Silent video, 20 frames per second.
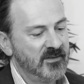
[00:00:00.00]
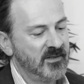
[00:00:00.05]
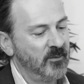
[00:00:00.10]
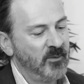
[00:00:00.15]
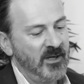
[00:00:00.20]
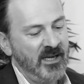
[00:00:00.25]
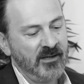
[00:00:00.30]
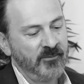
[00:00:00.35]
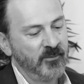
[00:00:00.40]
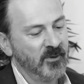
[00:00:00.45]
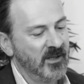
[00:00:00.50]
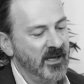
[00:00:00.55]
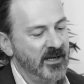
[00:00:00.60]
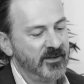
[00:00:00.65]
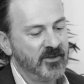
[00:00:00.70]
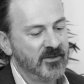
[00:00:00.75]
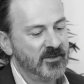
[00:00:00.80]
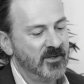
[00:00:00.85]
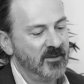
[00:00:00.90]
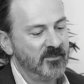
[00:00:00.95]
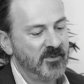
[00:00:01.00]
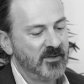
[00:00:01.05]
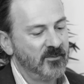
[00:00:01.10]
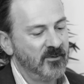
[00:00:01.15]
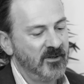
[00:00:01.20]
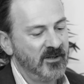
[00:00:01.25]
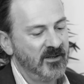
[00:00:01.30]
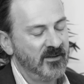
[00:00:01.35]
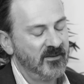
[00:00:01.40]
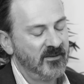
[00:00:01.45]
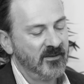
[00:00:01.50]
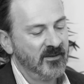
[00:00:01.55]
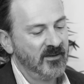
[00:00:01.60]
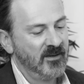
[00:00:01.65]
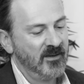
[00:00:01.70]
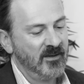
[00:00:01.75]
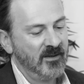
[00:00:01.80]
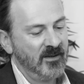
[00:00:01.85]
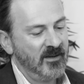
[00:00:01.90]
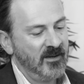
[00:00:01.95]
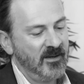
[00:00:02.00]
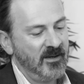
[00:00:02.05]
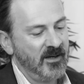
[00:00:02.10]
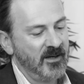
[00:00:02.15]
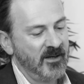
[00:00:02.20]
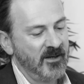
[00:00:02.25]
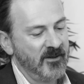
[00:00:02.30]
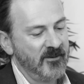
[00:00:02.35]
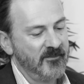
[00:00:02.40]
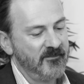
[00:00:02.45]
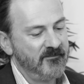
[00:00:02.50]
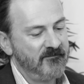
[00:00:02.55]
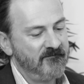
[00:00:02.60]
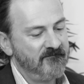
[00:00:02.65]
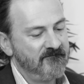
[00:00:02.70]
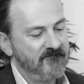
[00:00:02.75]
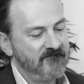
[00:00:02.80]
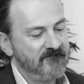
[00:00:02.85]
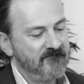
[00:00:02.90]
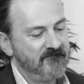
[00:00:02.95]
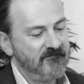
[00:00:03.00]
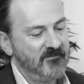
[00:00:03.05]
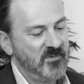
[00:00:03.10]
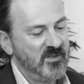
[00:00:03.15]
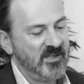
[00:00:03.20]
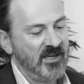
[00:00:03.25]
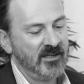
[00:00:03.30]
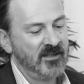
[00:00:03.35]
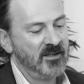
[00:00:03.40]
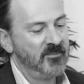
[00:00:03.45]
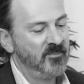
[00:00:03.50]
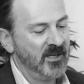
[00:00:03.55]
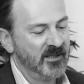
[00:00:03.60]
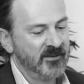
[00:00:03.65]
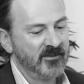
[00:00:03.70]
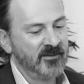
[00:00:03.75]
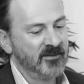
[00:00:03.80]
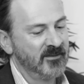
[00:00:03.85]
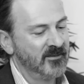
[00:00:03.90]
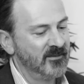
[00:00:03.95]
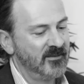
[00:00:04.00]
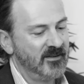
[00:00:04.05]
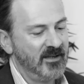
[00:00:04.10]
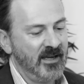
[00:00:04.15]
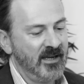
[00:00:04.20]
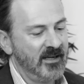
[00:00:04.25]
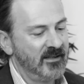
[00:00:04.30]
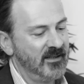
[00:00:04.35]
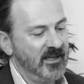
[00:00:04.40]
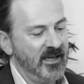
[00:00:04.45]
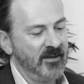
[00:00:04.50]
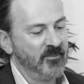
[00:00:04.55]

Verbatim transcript: So we had relationships with um, Sandy Pentland at